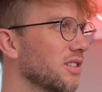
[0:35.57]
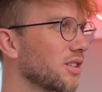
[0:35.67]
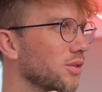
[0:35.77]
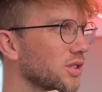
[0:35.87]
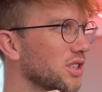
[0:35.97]

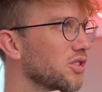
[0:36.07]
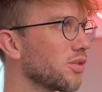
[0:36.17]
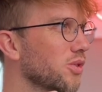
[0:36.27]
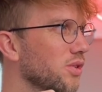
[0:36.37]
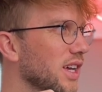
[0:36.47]
What's the
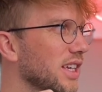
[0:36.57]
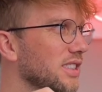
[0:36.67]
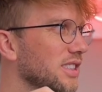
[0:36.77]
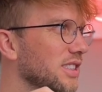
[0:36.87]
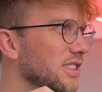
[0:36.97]
storm called,
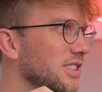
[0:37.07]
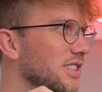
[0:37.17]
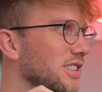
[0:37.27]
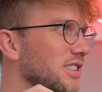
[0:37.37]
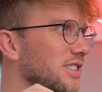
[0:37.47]
Gas? Begins of
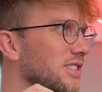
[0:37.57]
an E.